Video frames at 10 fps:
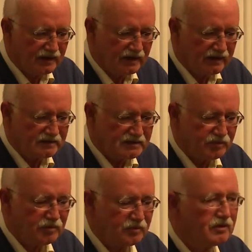and it's a
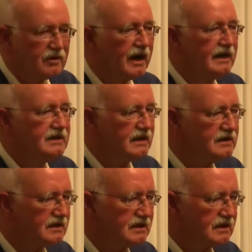poem called
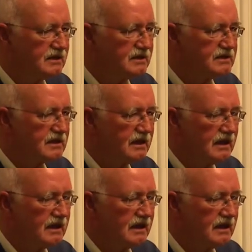Identities.